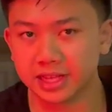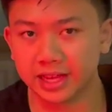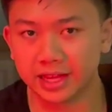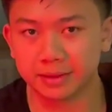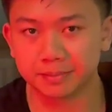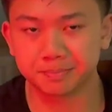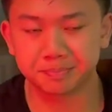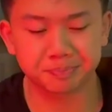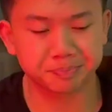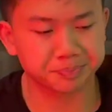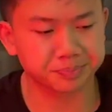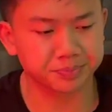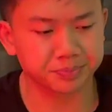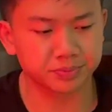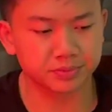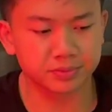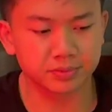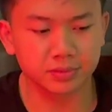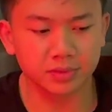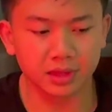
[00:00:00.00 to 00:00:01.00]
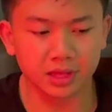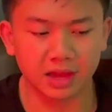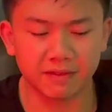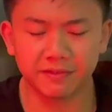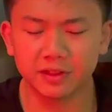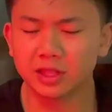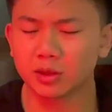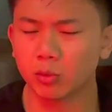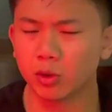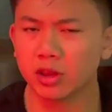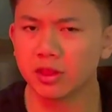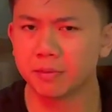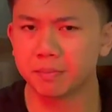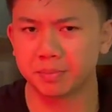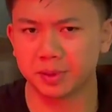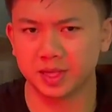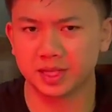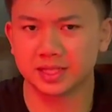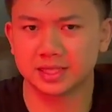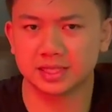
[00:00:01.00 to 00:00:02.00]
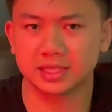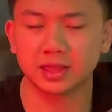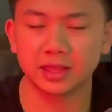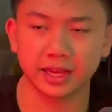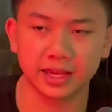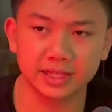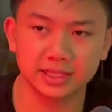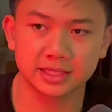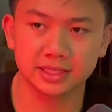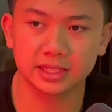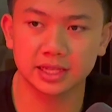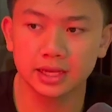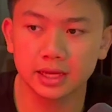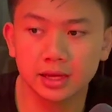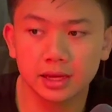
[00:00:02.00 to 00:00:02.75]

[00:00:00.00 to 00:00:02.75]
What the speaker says: And I feel like one of the biggest things,